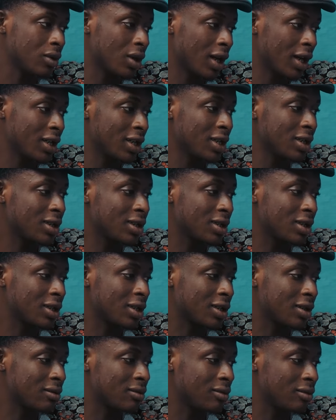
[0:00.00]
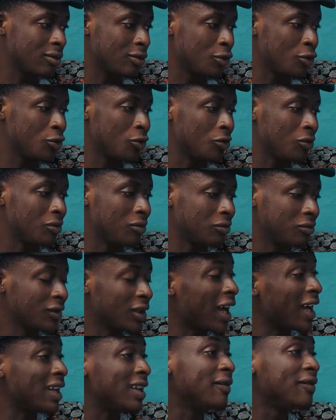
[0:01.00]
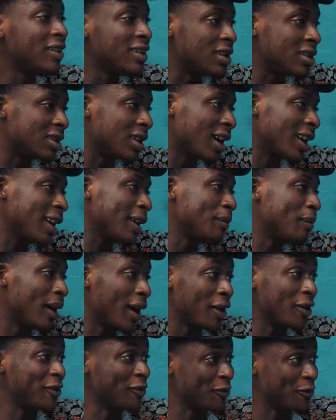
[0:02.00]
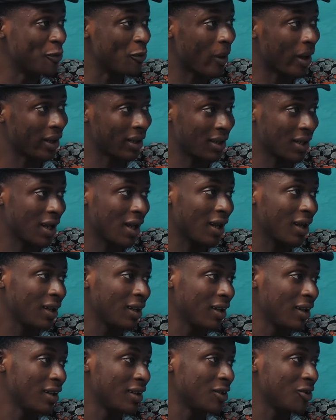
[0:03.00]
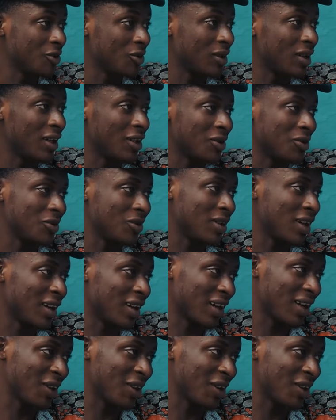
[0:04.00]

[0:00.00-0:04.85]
I just, you know, I even decided buying you one car so that you can